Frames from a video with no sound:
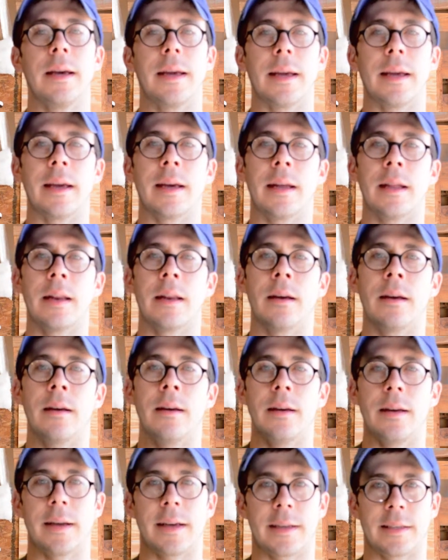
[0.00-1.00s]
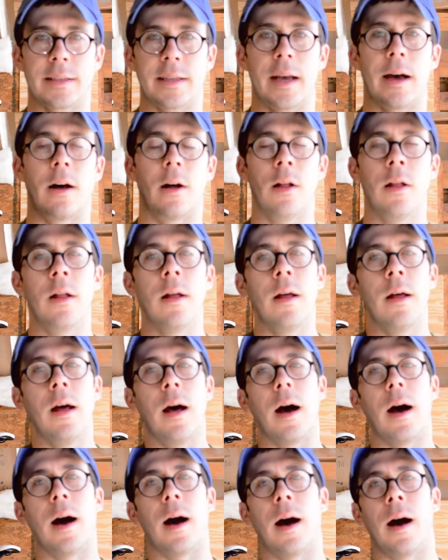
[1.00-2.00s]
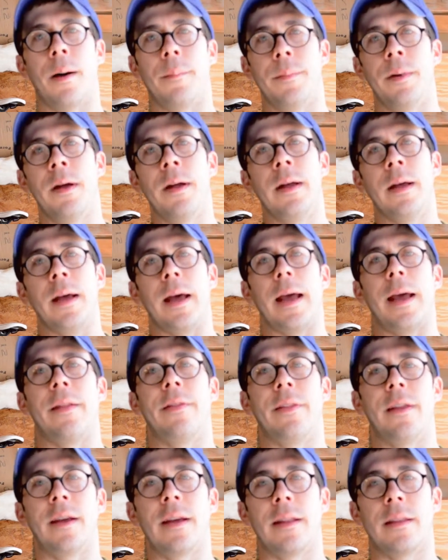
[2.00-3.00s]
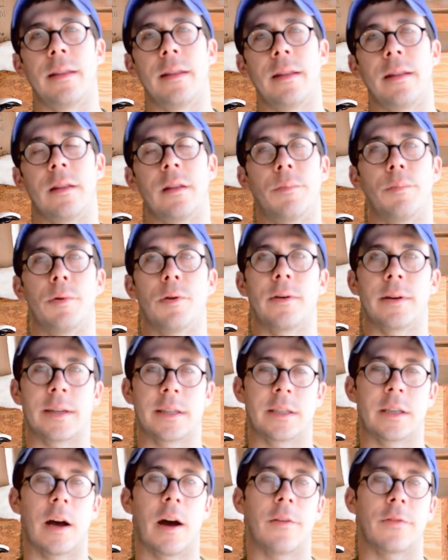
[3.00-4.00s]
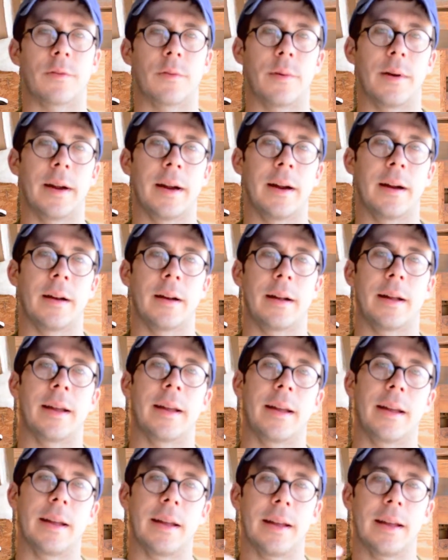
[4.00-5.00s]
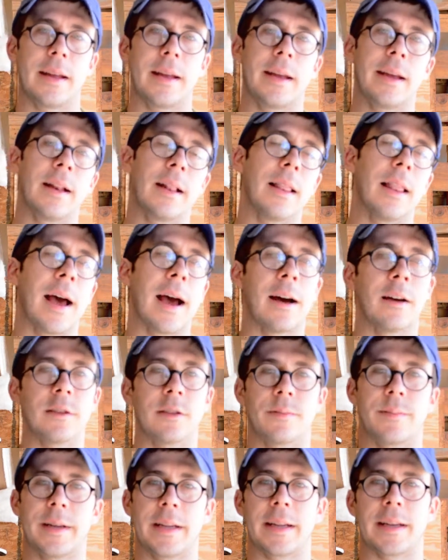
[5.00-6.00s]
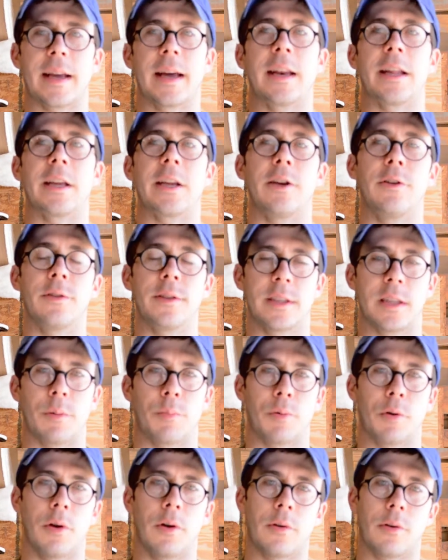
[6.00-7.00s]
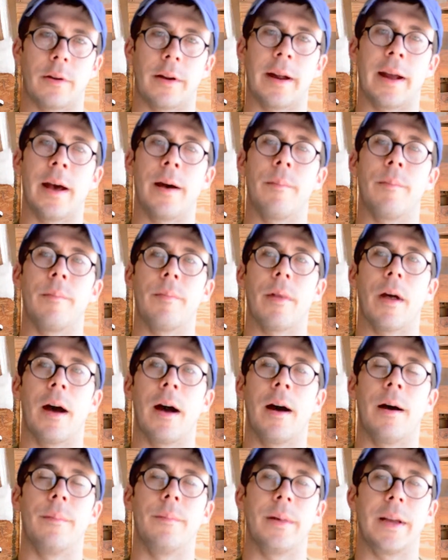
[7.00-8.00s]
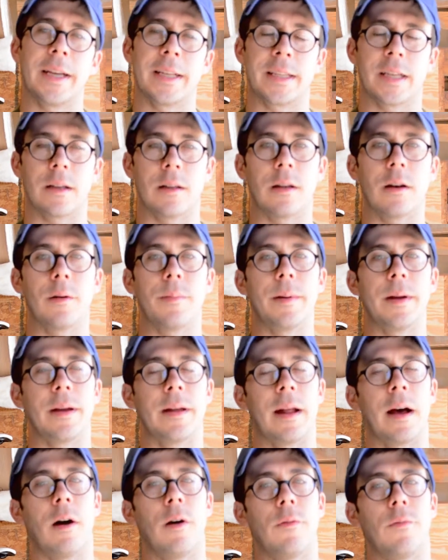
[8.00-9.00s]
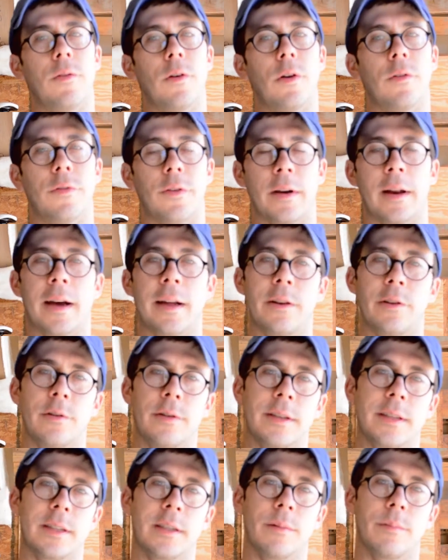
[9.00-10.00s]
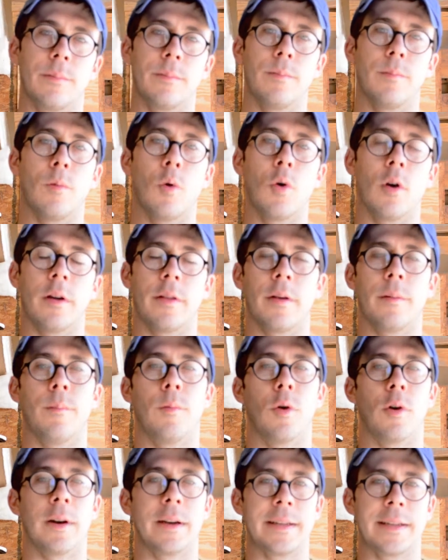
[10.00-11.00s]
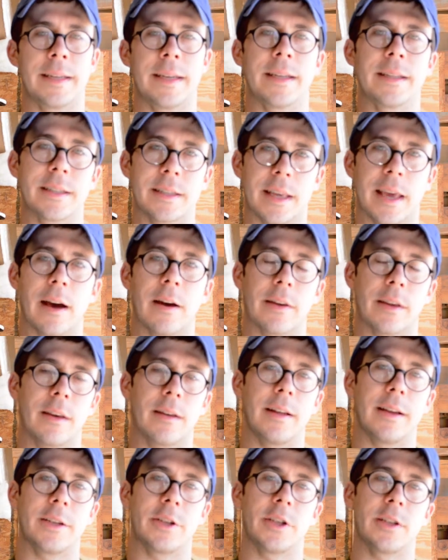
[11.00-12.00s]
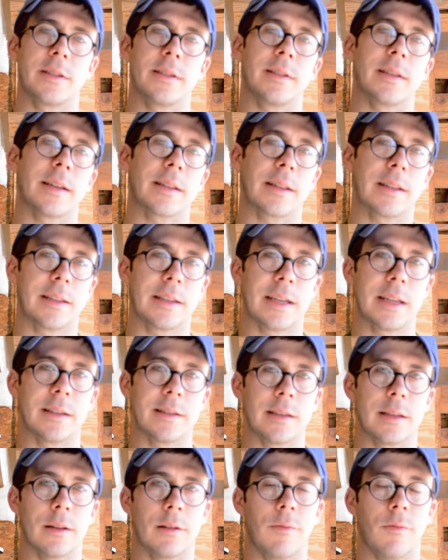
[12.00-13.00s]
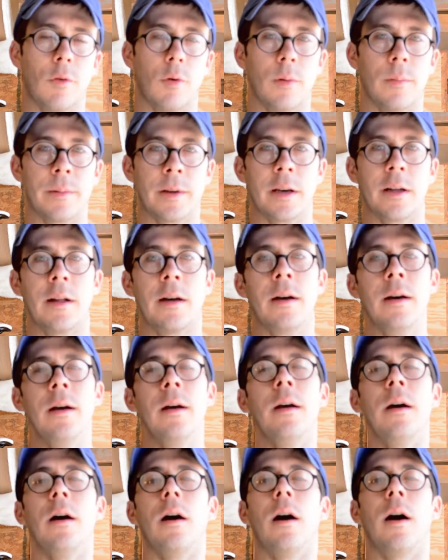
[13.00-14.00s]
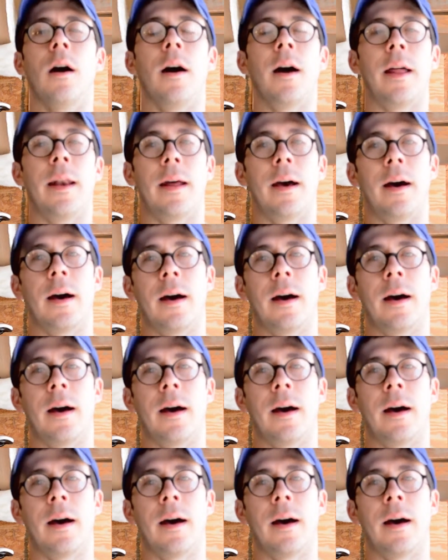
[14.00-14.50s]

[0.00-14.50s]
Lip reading: in Excel. And then the brewing software, it allows me to kind of use the program. It's a little bit helpful for not doing some more of the more intense calculations like the Tensive formula on